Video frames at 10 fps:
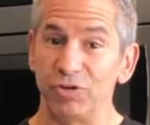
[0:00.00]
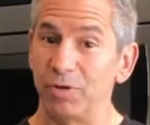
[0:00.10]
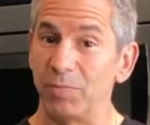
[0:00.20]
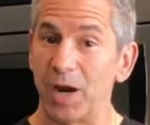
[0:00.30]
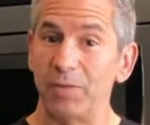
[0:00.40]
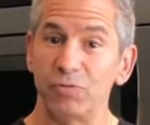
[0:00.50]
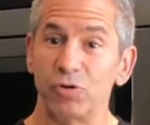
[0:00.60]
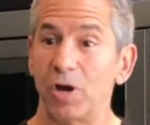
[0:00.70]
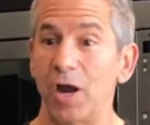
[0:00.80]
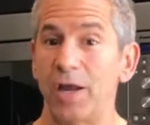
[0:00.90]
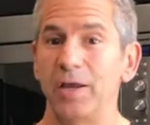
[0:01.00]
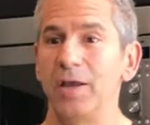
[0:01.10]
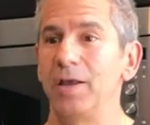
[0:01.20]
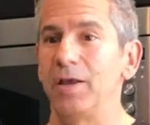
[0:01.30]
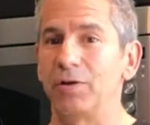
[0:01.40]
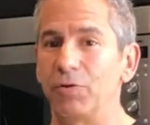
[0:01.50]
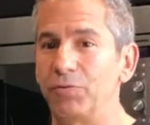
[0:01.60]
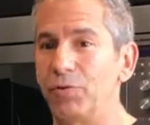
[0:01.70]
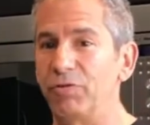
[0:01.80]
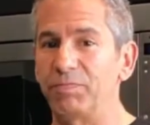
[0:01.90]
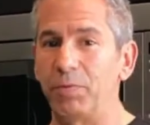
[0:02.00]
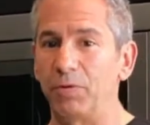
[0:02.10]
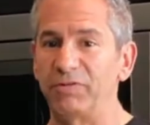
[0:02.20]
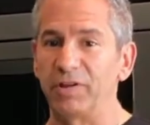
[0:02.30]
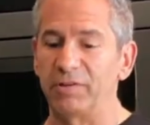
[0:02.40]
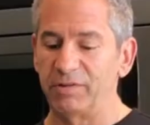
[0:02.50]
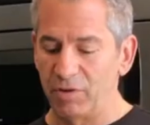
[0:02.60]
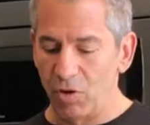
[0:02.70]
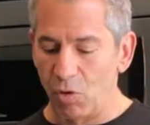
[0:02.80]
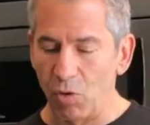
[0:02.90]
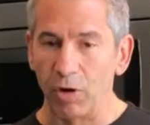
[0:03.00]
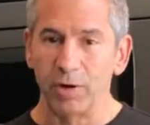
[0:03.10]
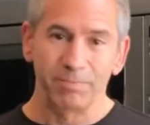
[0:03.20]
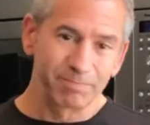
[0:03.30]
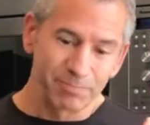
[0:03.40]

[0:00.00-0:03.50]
You can buy them dry and go through those processes, or